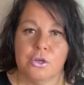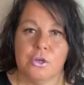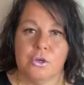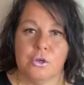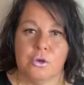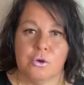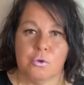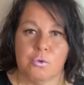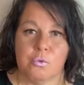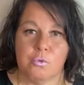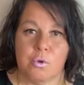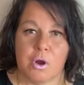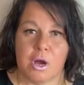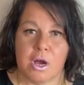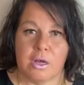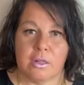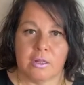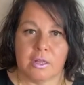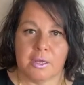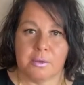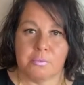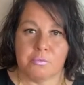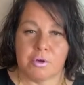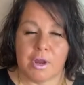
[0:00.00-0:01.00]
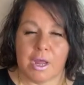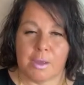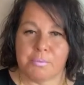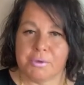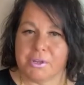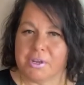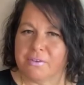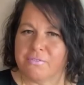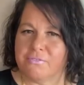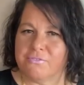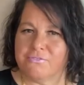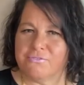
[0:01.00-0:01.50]
while I'm wrapping
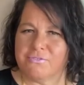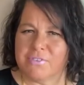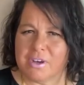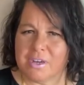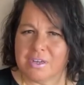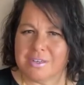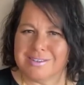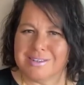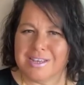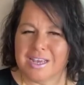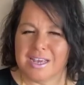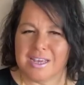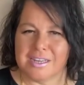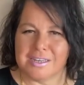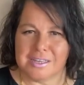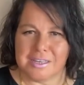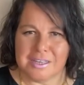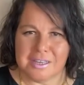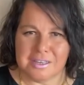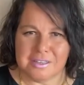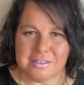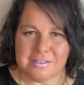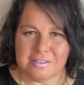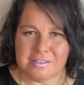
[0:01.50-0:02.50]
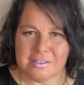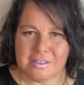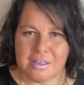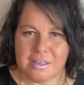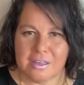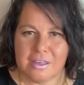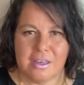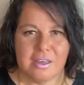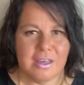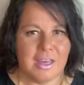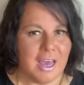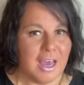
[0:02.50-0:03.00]
it. Fun and easy
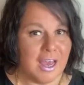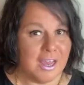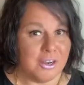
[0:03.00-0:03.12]
and